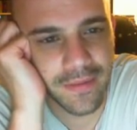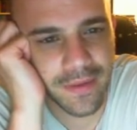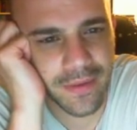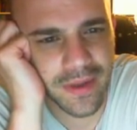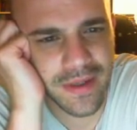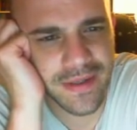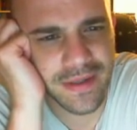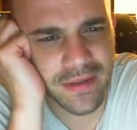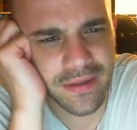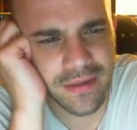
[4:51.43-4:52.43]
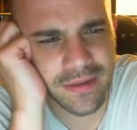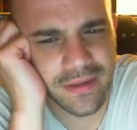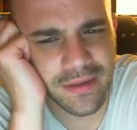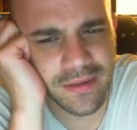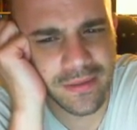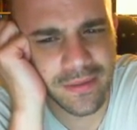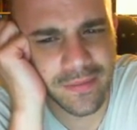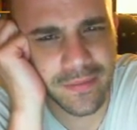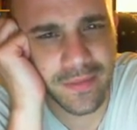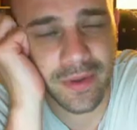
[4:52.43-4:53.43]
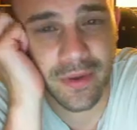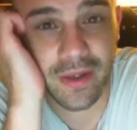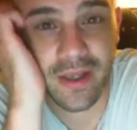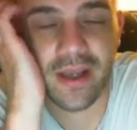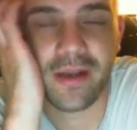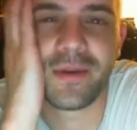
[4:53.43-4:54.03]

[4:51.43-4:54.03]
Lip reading: there is an arcade